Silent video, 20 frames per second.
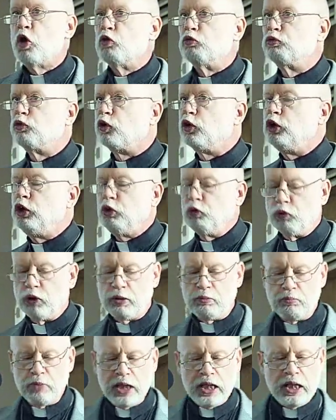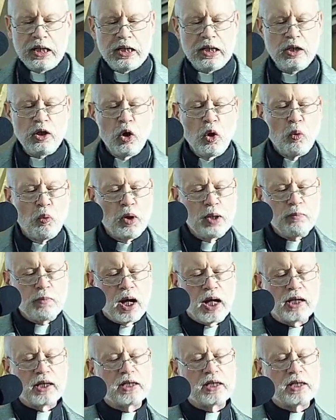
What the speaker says: For you and me, we might